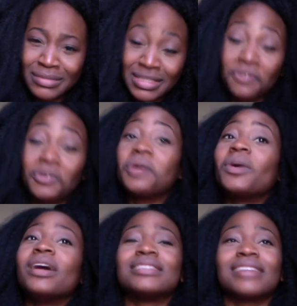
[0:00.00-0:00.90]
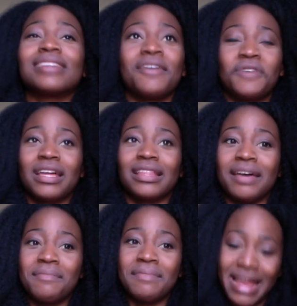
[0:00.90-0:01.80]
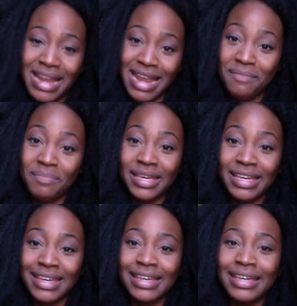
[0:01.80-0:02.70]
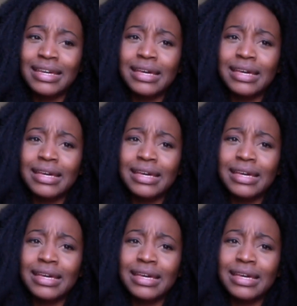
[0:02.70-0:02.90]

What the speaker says: If he was, I feel like that might not be